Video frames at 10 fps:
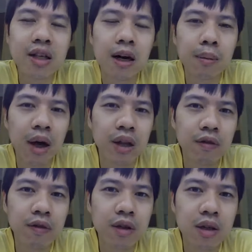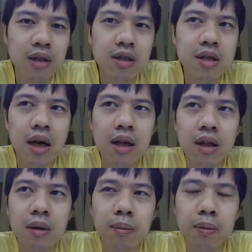come NFTs,
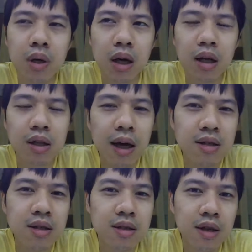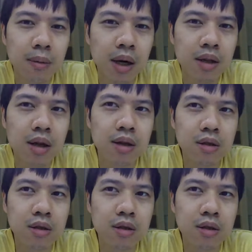and it has the same idea.